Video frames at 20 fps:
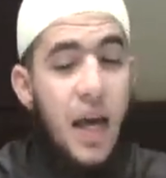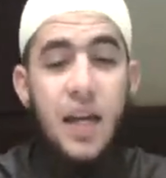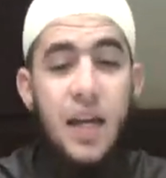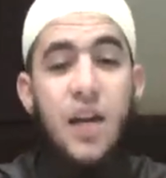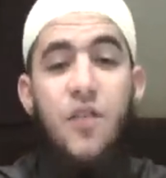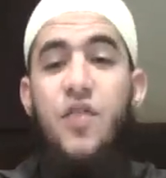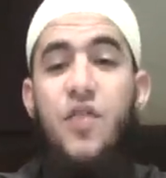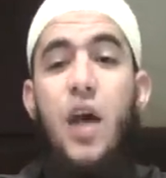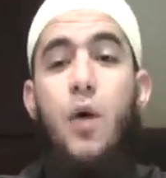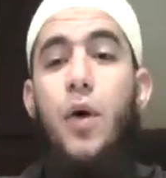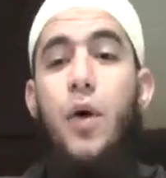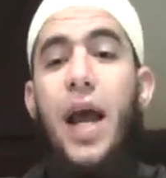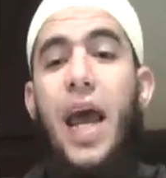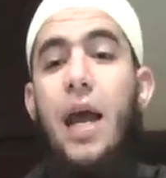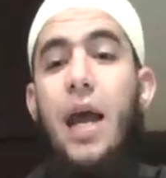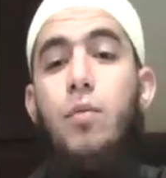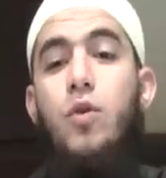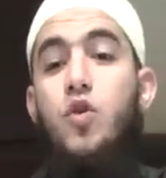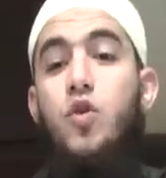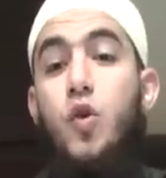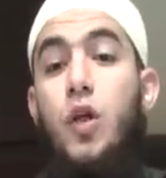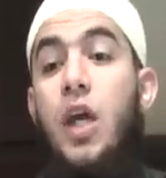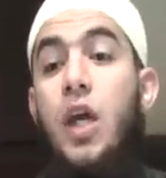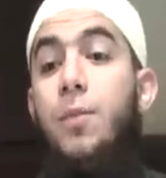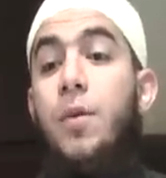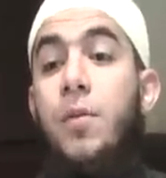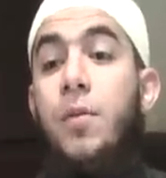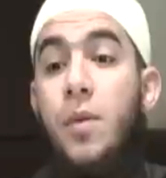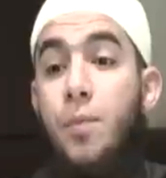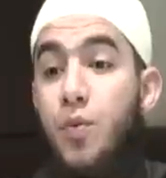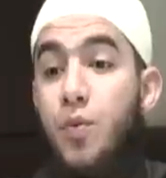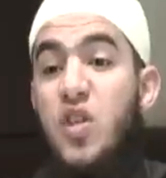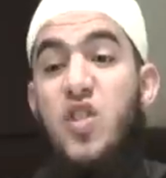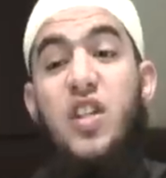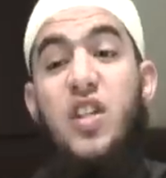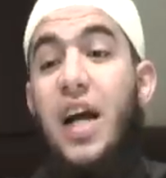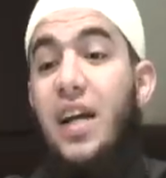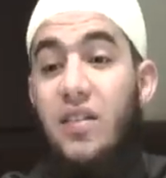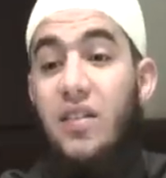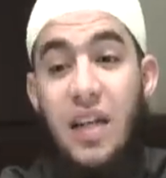And if they were able to keep him in
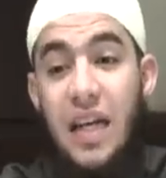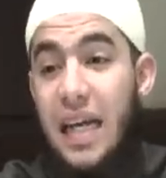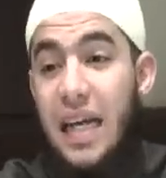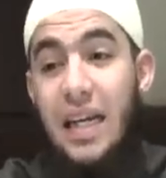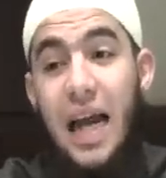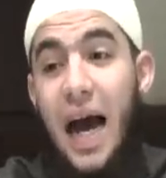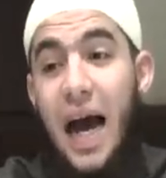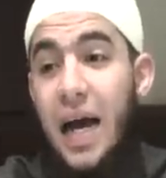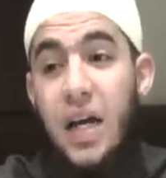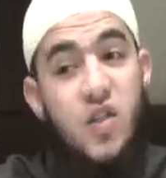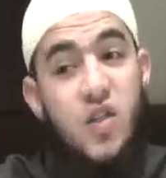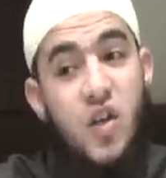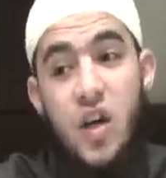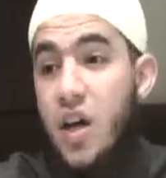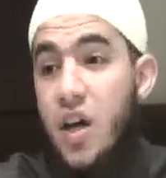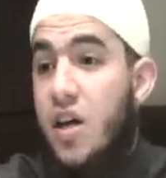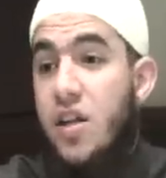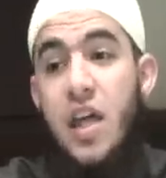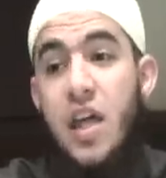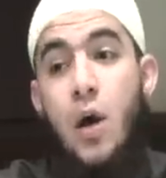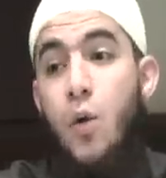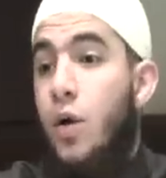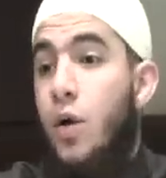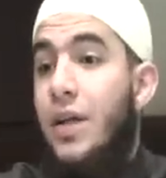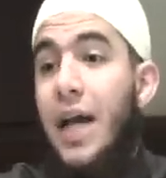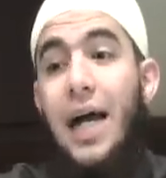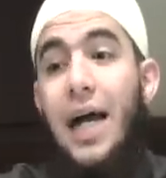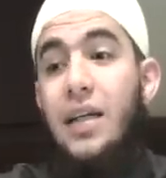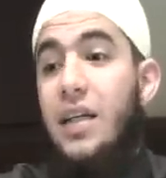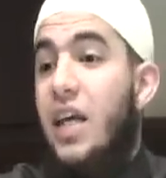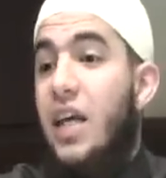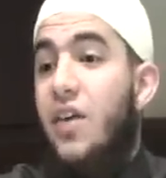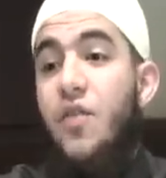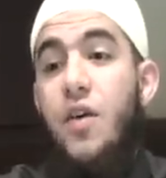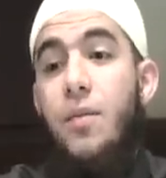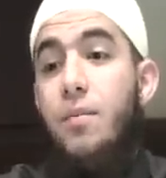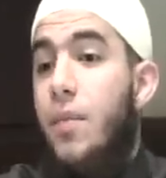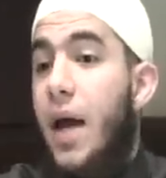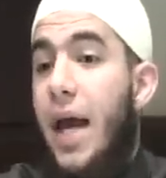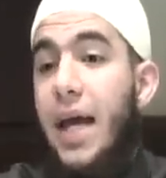prison until he dies, they will not give
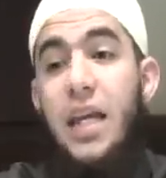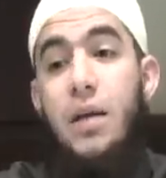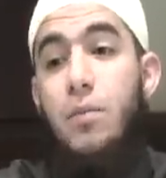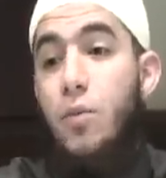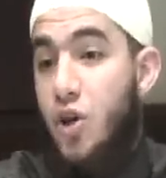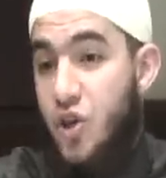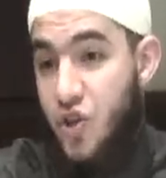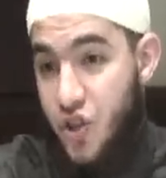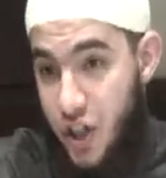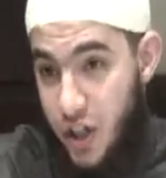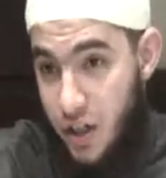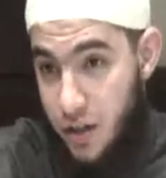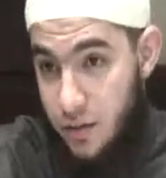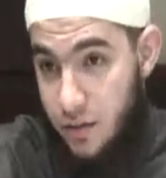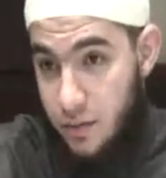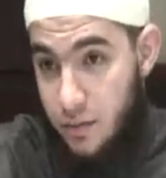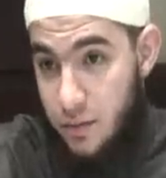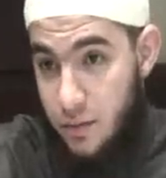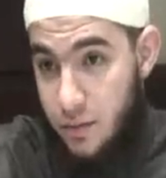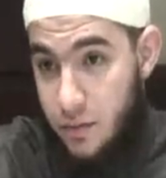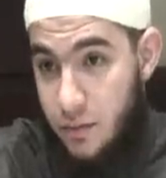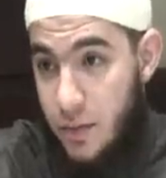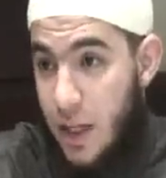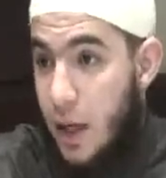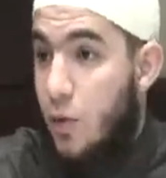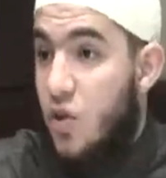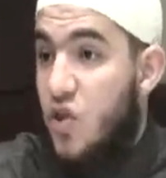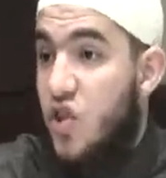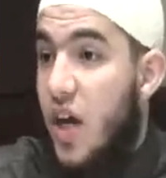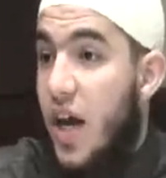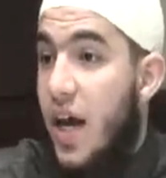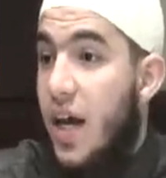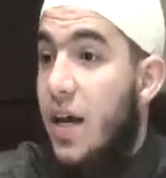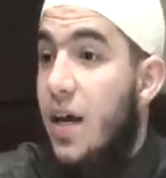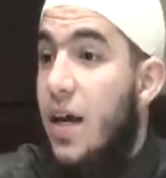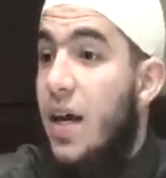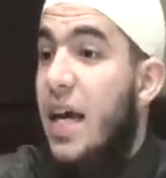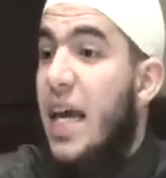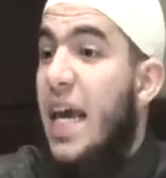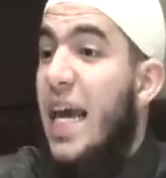him any mercy. They will
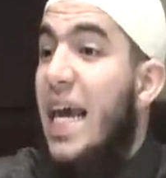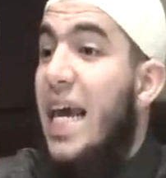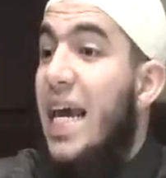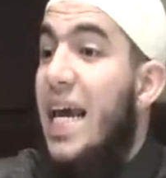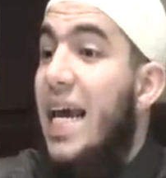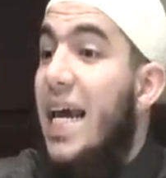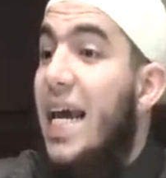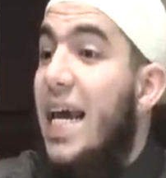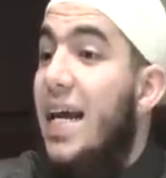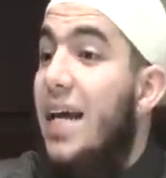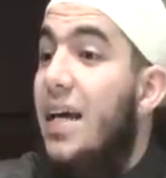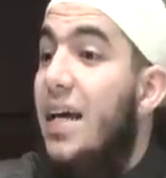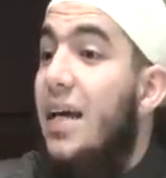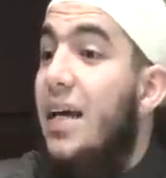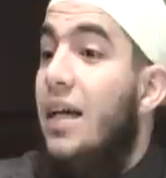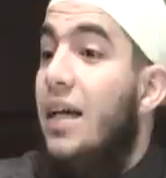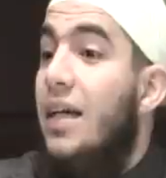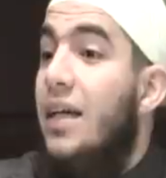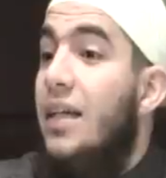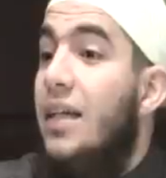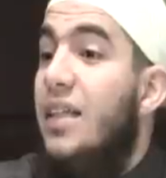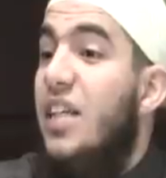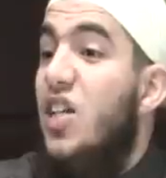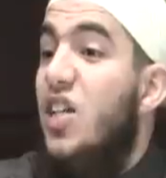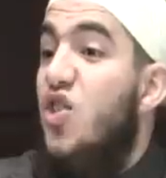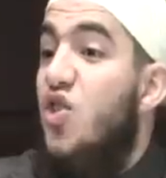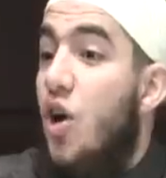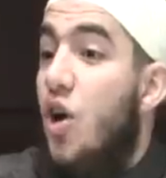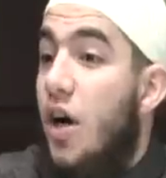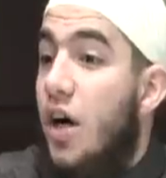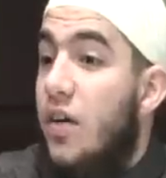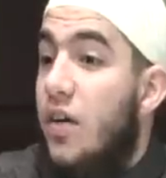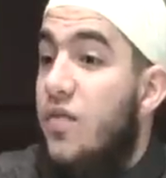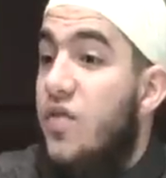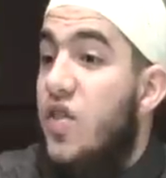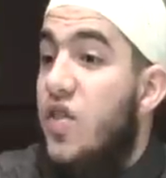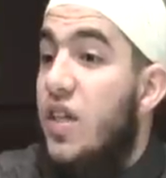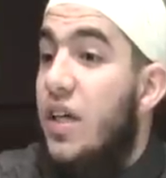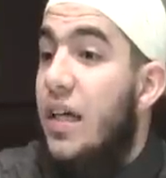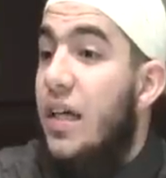say, he
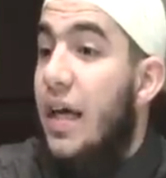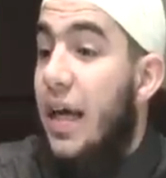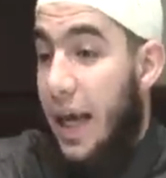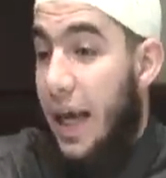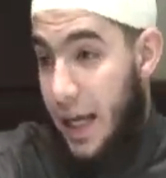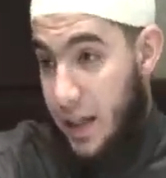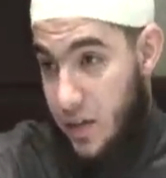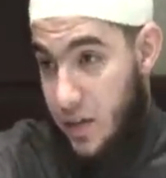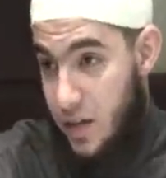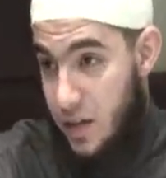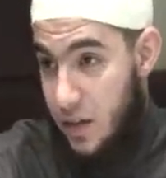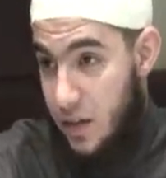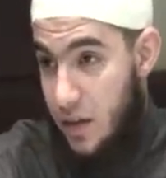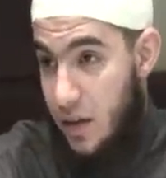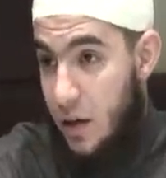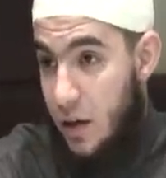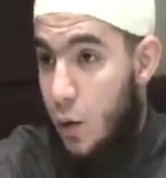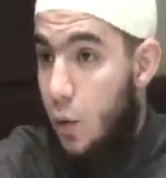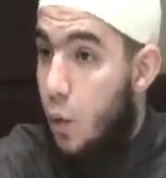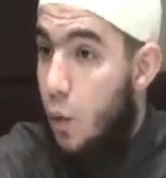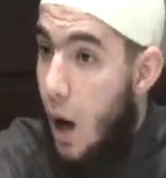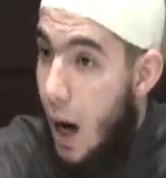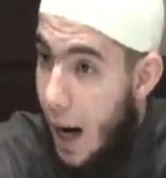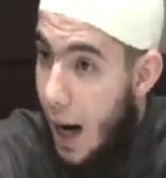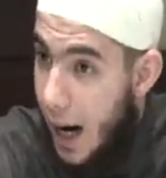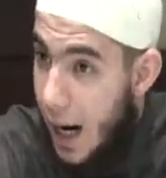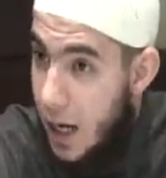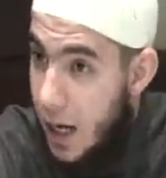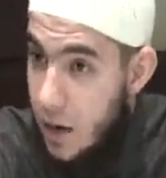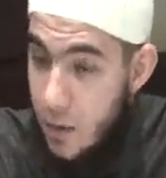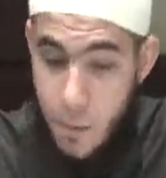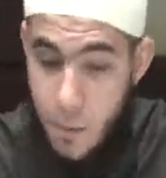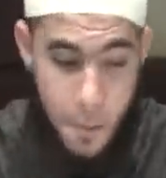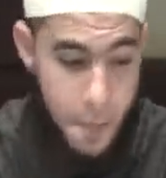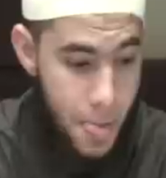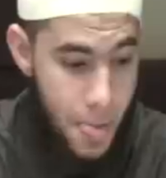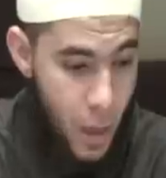deserves it. Why?